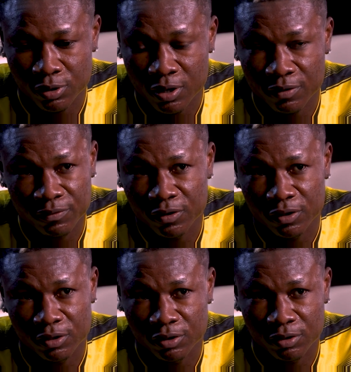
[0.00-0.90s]
have
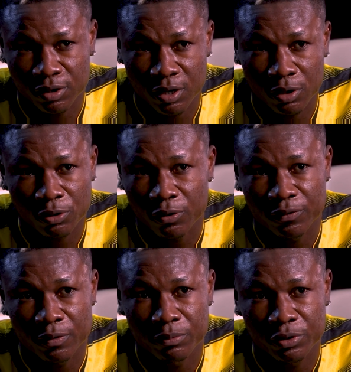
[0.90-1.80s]
a lot
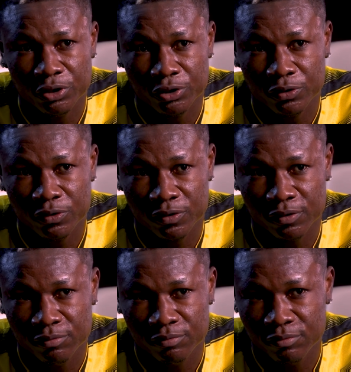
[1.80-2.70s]
of ambitions,
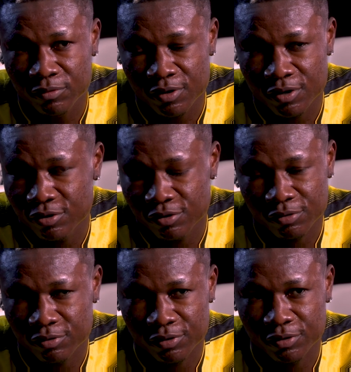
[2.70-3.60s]

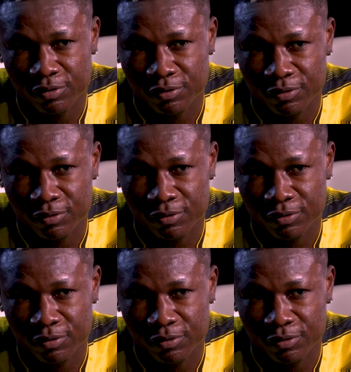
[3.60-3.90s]
so.